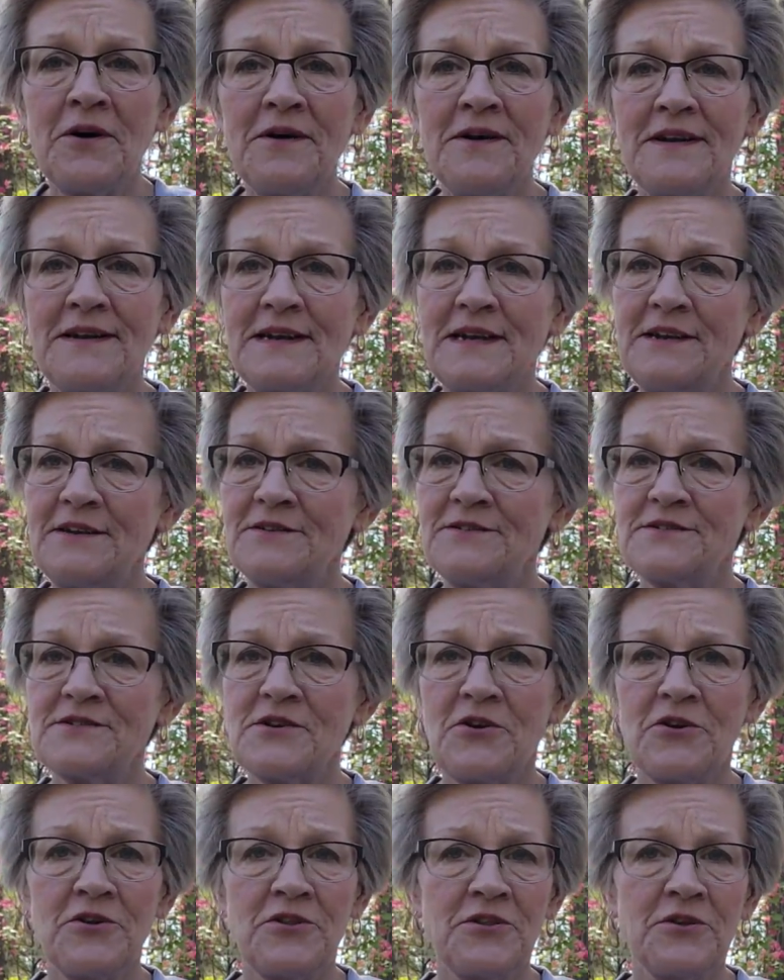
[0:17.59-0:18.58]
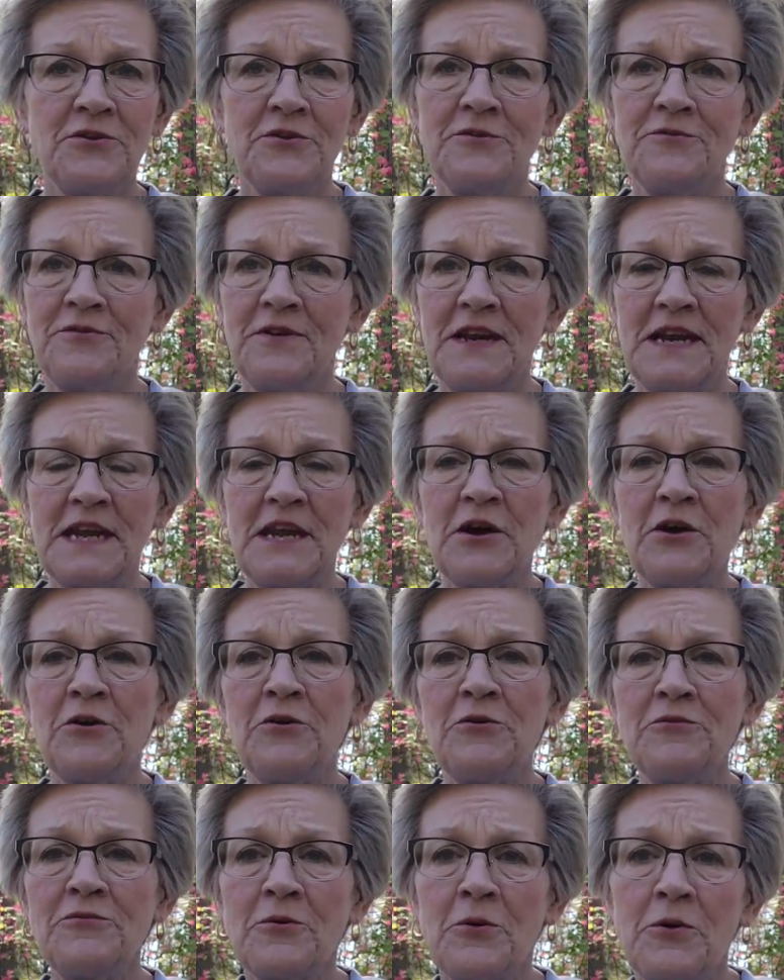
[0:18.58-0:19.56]
and here's our third
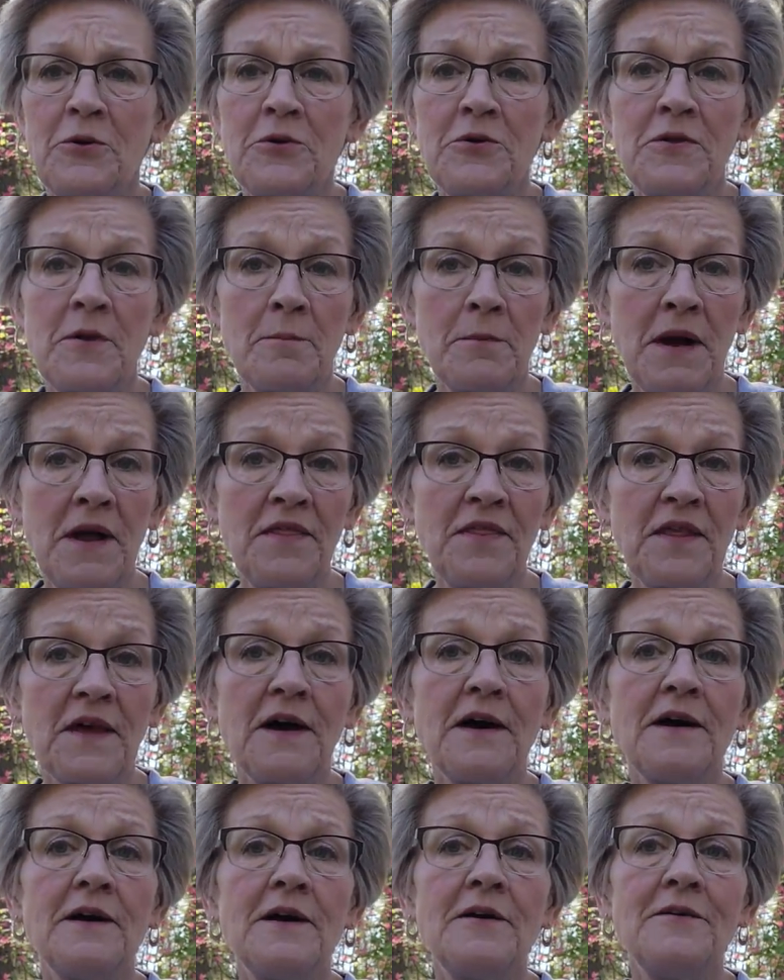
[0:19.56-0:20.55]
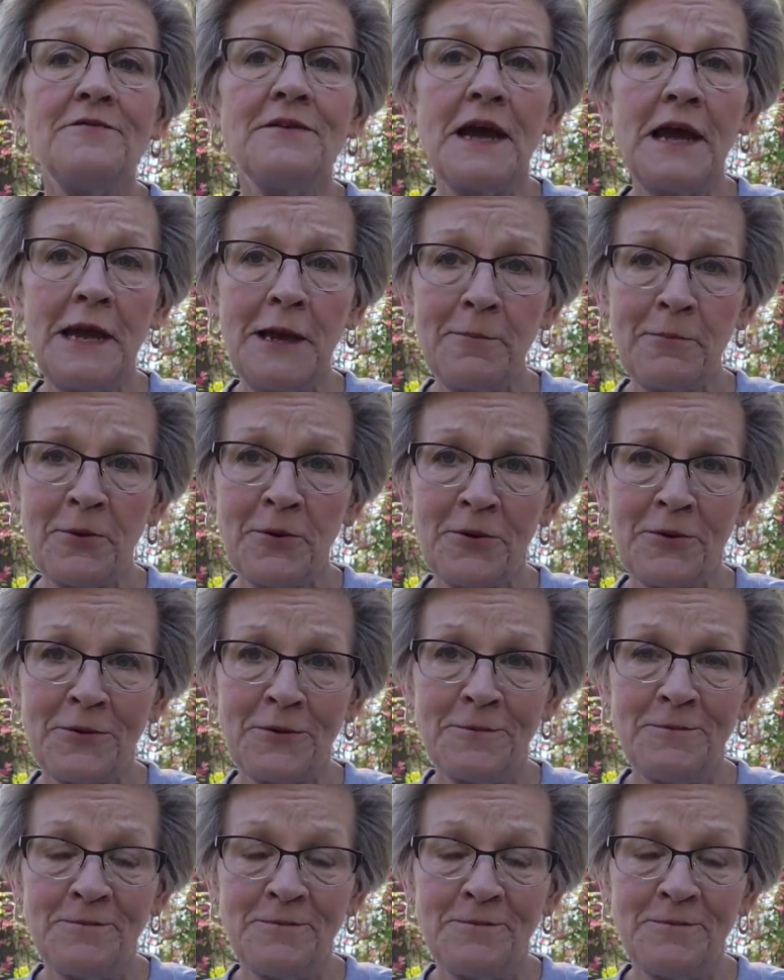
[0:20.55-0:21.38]
video for the month of April.